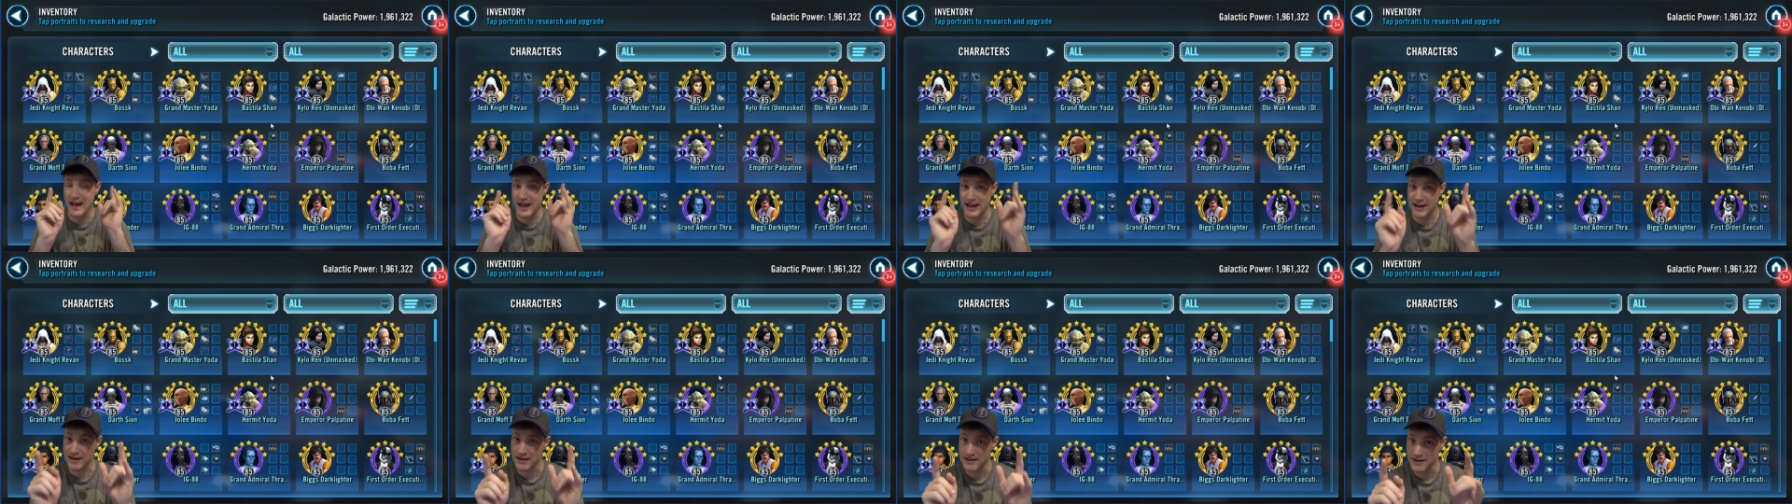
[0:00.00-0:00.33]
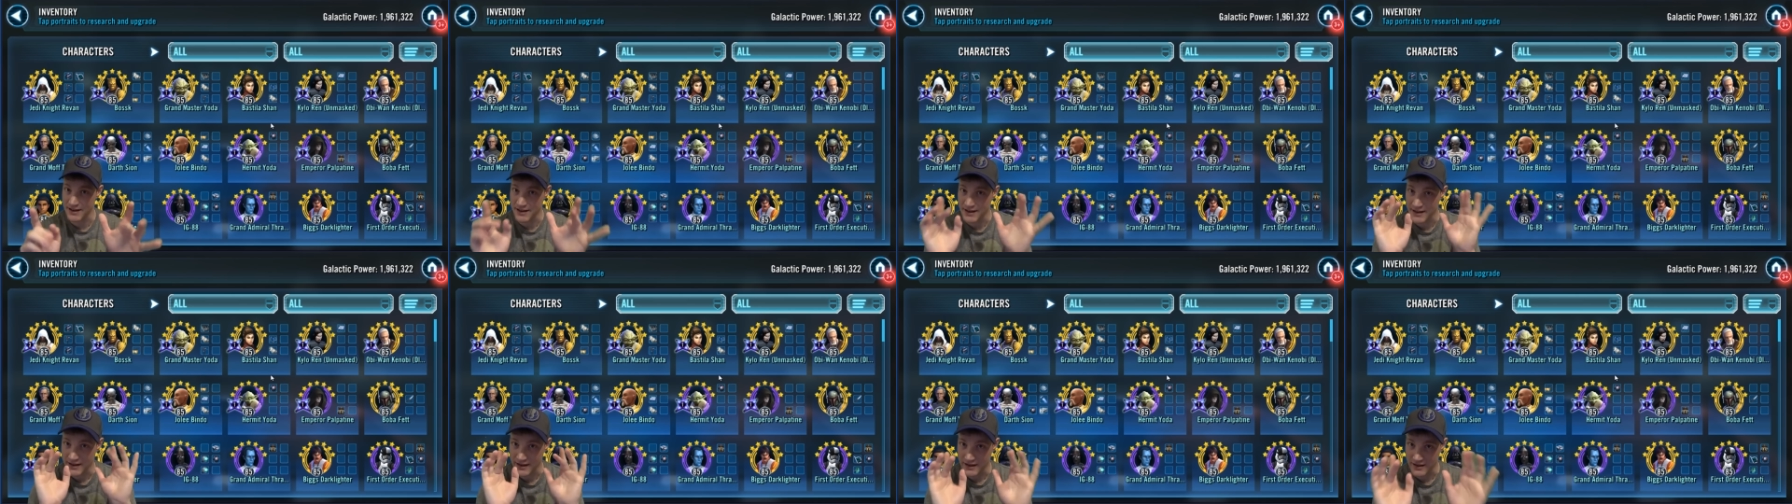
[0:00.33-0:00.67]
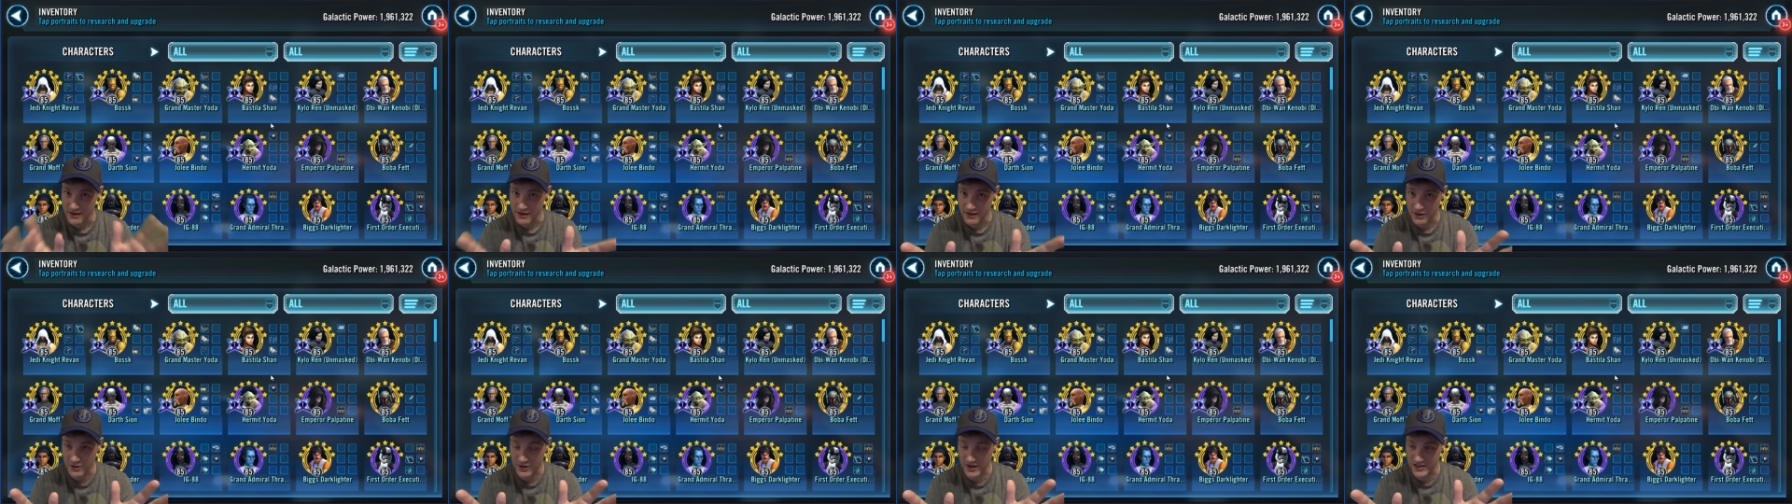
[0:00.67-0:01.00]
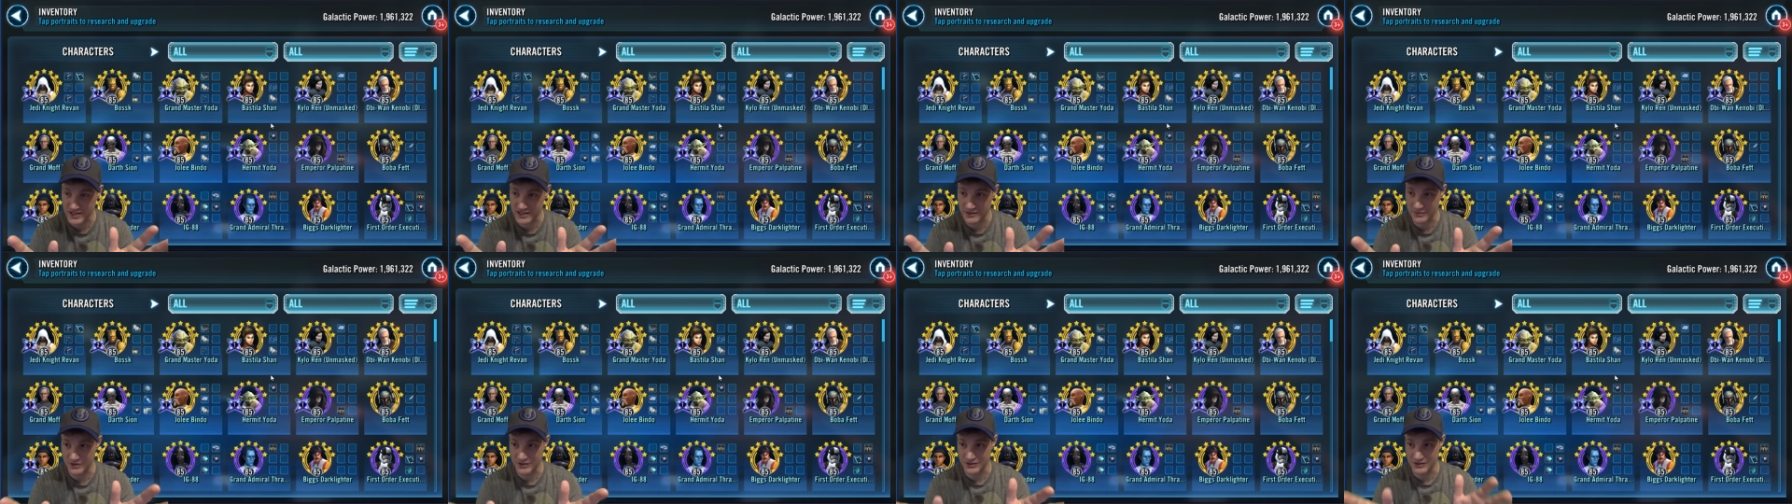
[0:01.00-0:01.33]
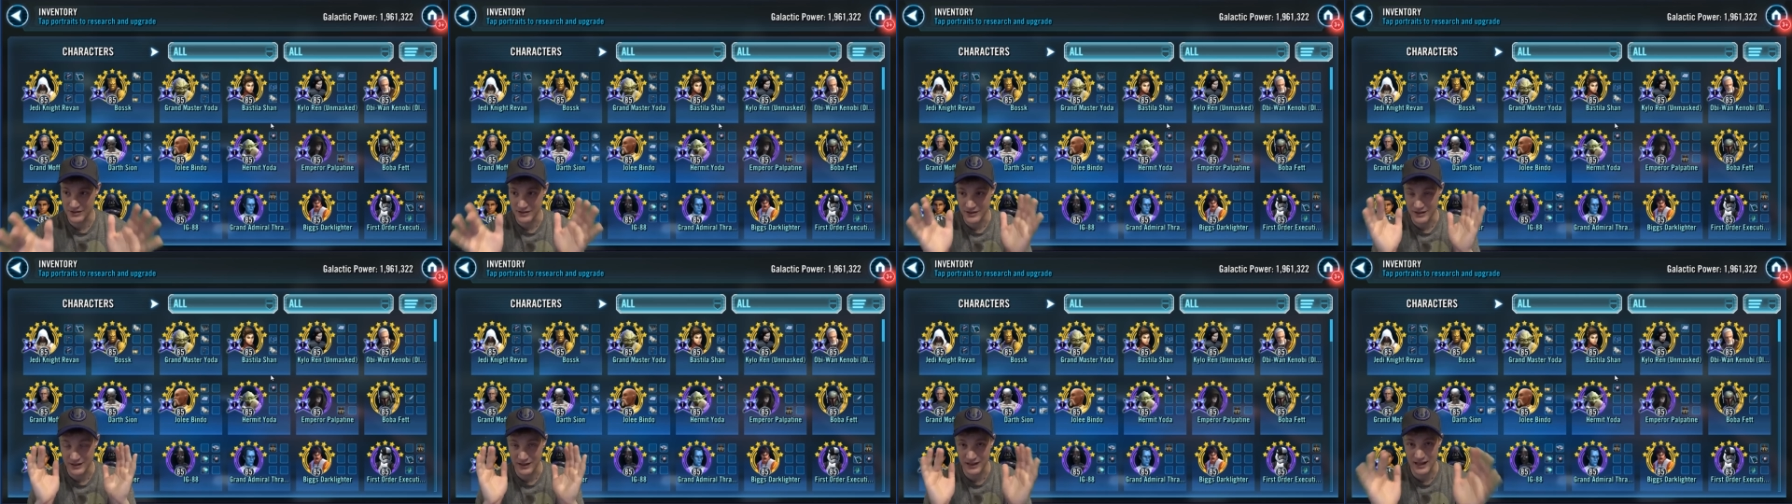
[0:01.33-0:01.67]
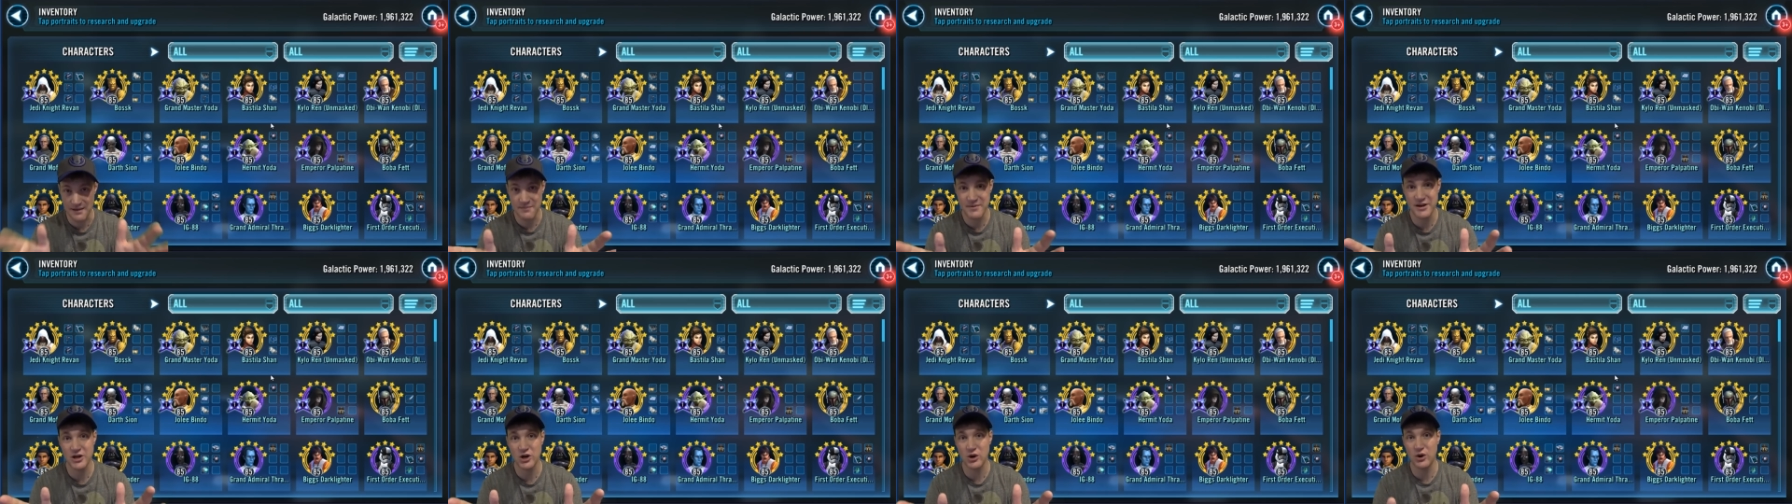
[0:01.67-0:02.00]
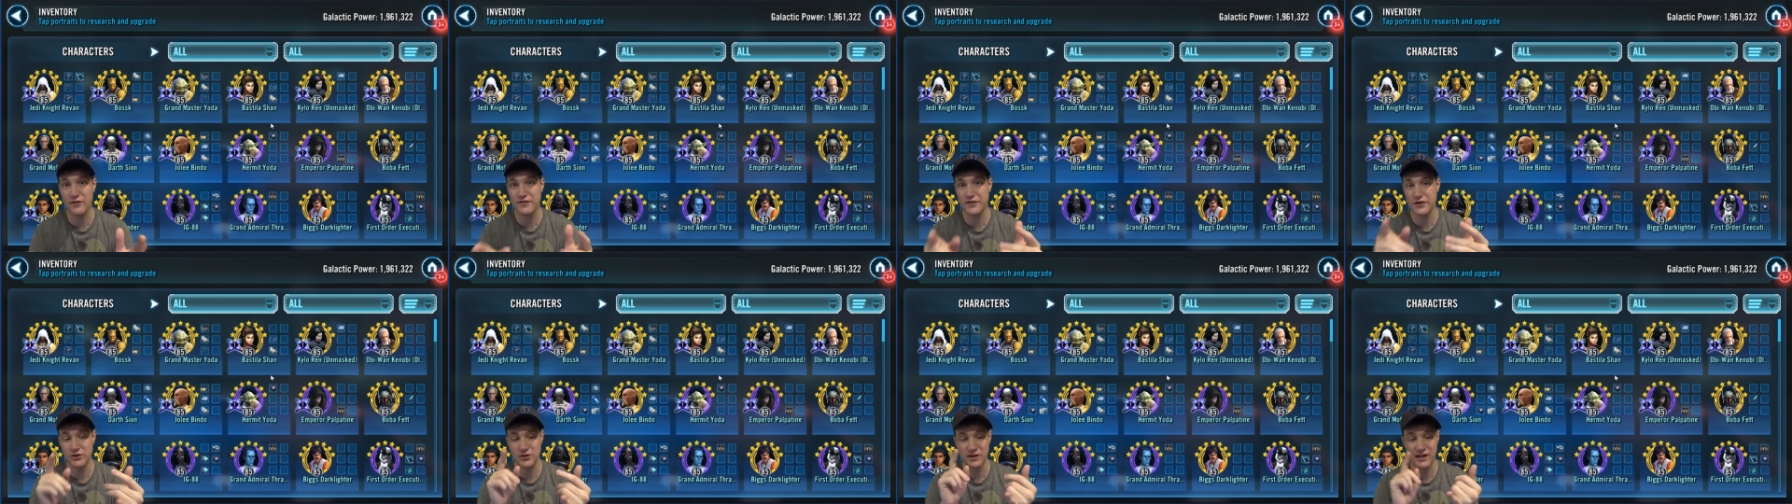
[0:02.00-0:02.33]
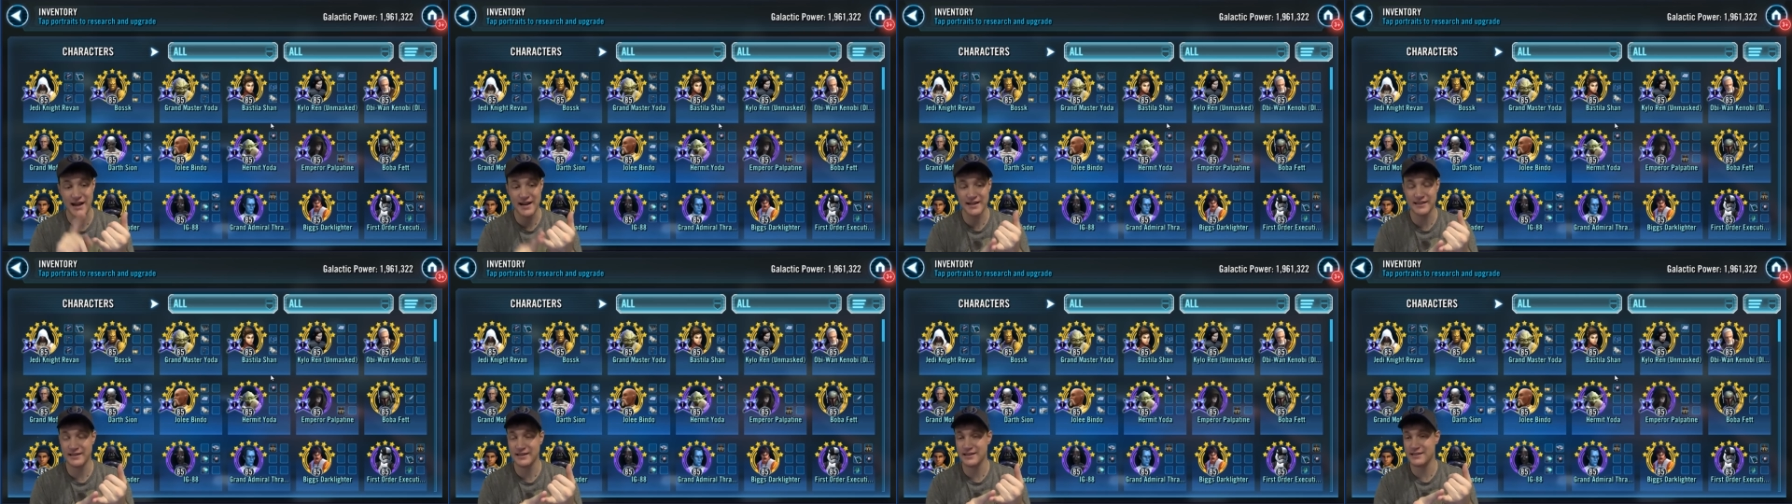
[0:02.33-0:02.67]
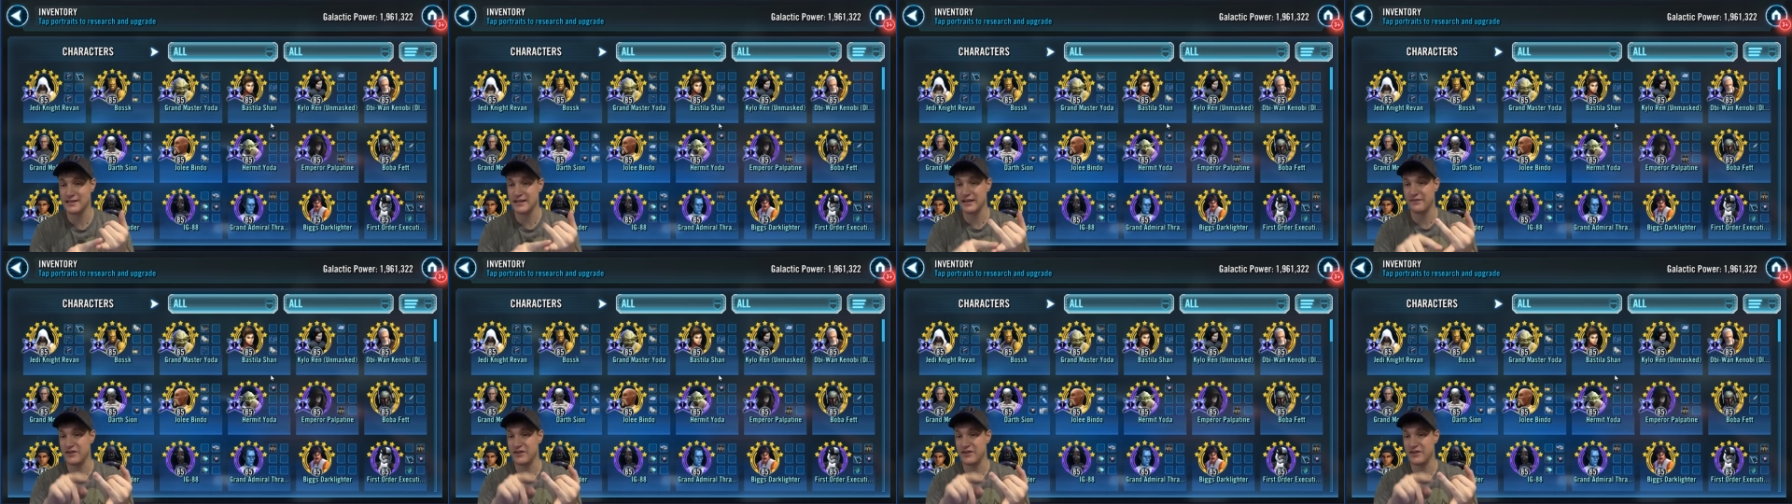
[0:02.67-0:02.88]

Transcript: Hey, Crustables, let me know if you like this,